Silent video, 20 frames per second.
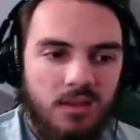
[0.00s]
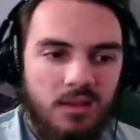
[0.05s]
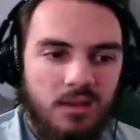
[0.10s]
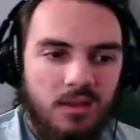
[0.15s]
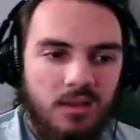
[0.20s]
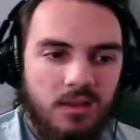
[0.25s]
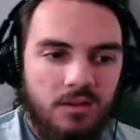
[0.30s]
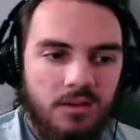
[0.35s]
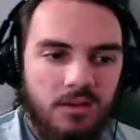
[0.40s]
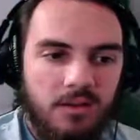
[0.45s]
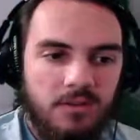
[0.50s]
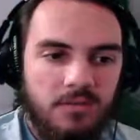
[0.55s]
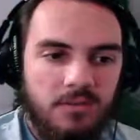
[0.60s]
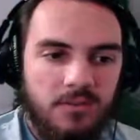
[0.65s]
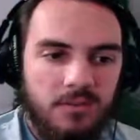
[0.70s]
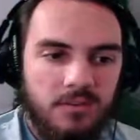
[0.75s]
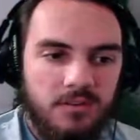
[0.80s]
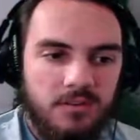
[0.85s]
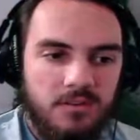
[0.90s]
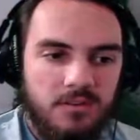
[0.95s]

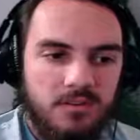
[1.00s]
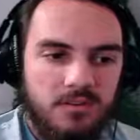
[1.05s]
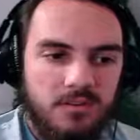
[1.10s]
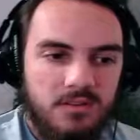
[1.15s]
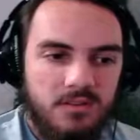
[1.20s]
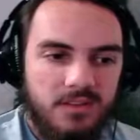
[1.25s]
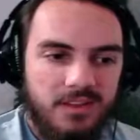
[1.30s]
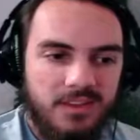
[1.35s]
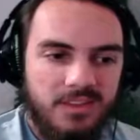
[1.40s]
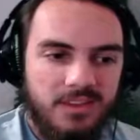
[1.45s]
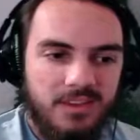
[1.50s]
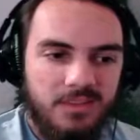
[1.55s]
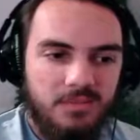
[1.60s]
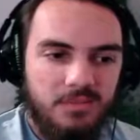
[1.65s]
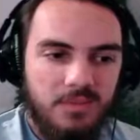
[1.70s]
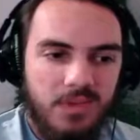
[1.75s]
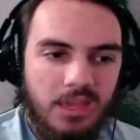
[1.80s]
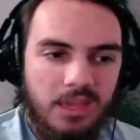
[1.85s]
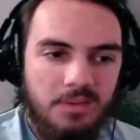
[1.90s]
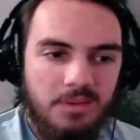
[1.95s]
However, I think
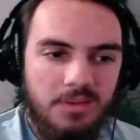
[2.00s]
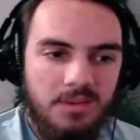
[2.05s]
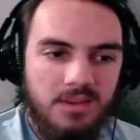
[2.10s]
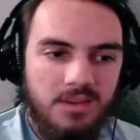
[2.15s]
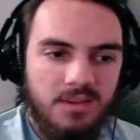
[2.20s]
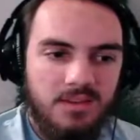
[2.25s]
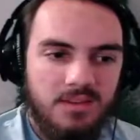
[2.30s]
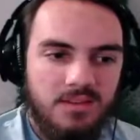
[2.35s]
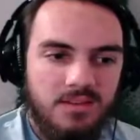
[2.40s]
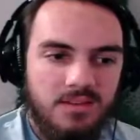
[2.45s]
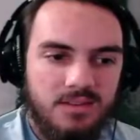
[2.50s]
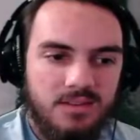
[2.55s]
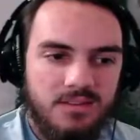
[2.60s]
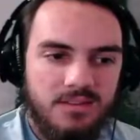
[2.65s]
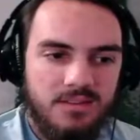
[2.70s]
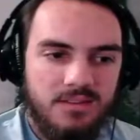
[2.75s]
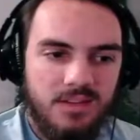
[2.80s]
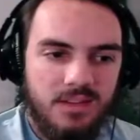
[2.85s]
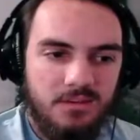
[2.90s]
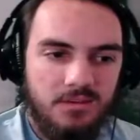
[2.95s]
maybe
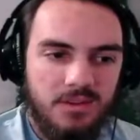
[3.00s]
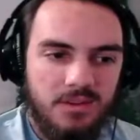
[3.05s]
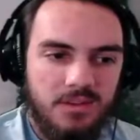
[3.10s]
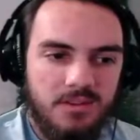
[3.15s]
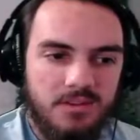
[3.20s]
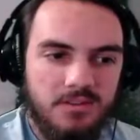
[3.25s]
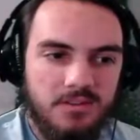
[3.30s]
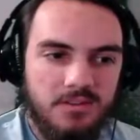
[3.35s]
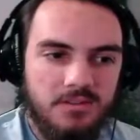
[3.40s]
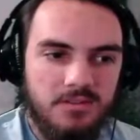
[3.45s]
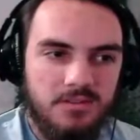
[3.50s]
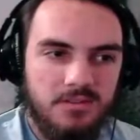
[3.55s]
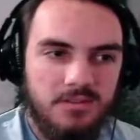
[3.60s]
instead what I could do